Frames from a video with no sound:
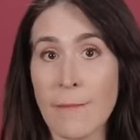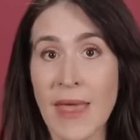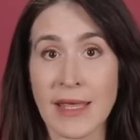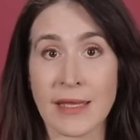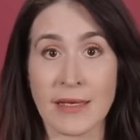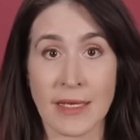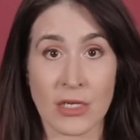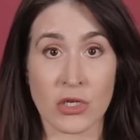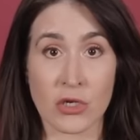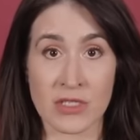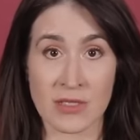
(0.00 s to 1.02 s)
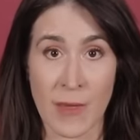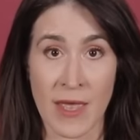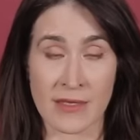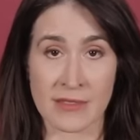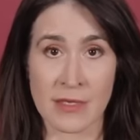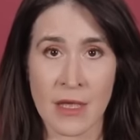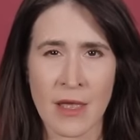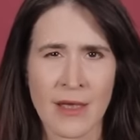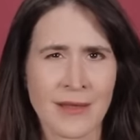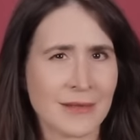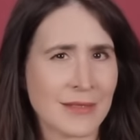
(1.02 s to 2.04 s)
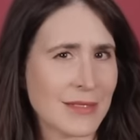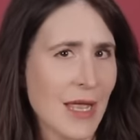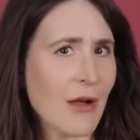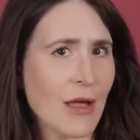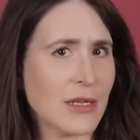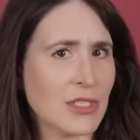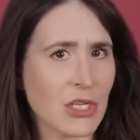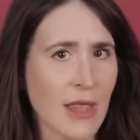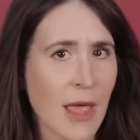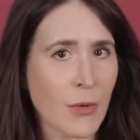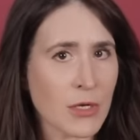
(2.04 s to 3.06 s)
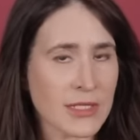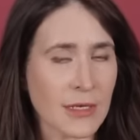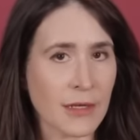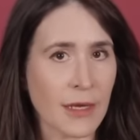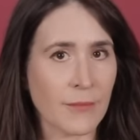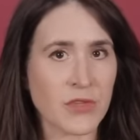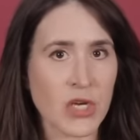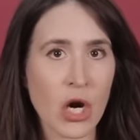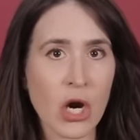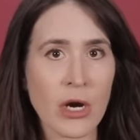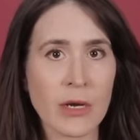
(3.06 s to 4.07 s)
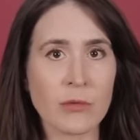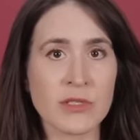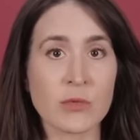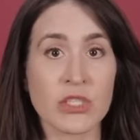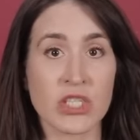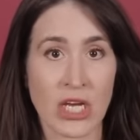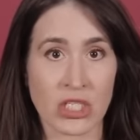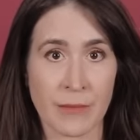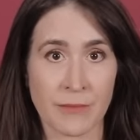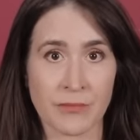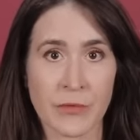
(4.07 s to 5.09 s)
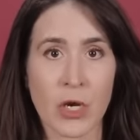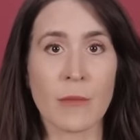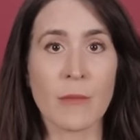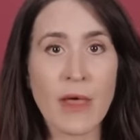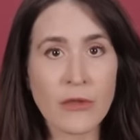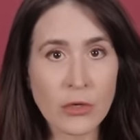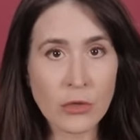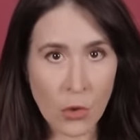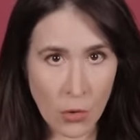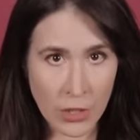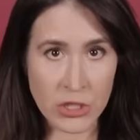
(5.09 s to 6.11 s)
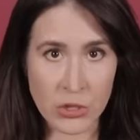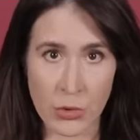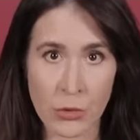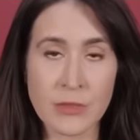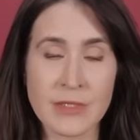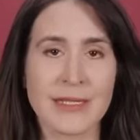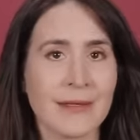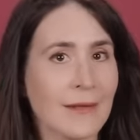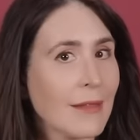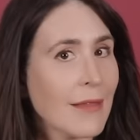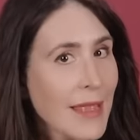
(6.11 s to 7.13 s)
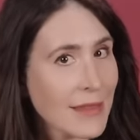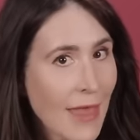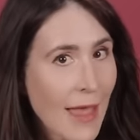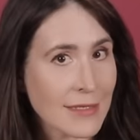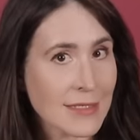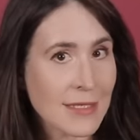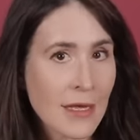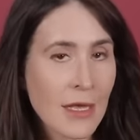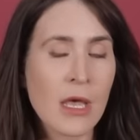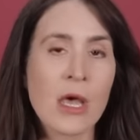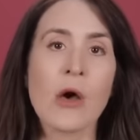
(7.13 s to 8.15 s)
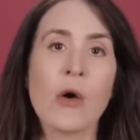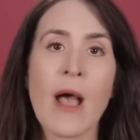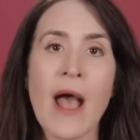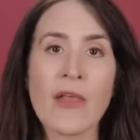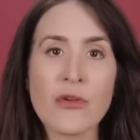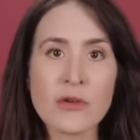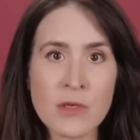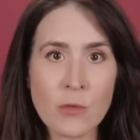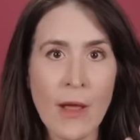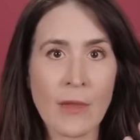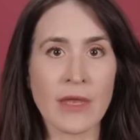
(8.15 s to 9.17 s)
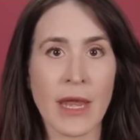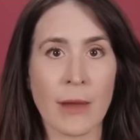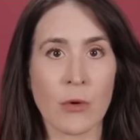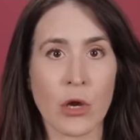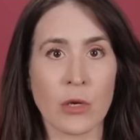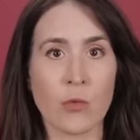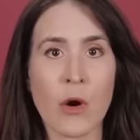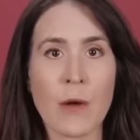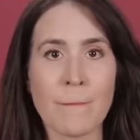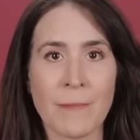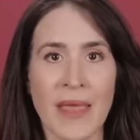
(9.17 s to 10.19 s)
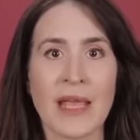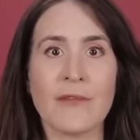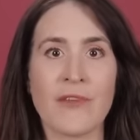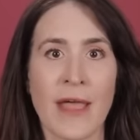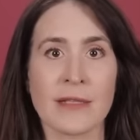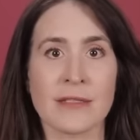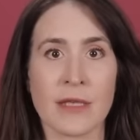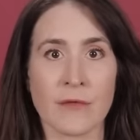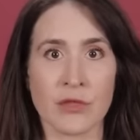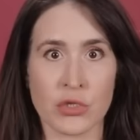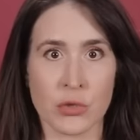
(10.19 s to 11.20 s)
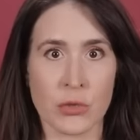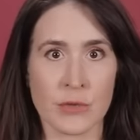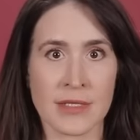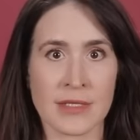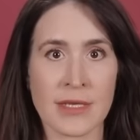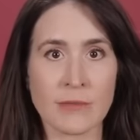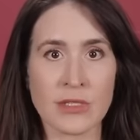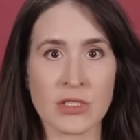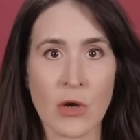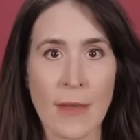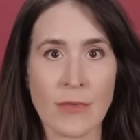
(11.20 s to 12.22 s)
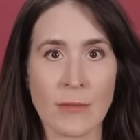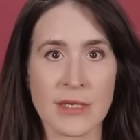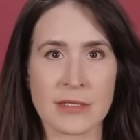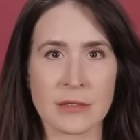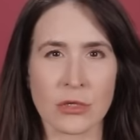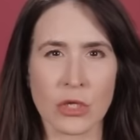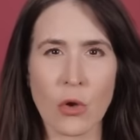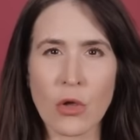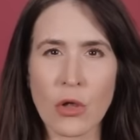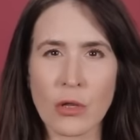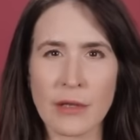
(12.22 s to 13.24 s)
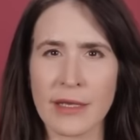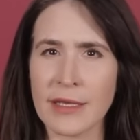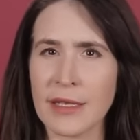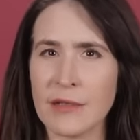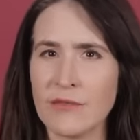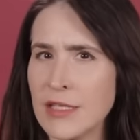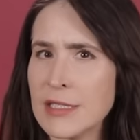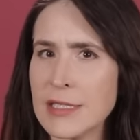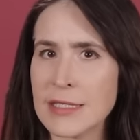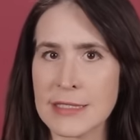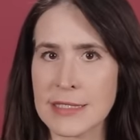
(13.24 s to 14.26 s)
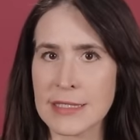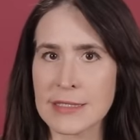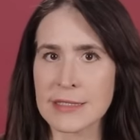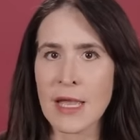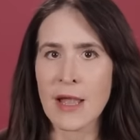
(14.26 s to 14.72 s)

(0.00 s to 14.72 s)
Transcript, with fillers: Megan needed her space. Sarah took that personally. To her, it was rejection. Her mother, Lori Drew, didn't like that. Well, oh, others around the neighborhood weren't big fans of the Drews. Some described them as local inconveniences.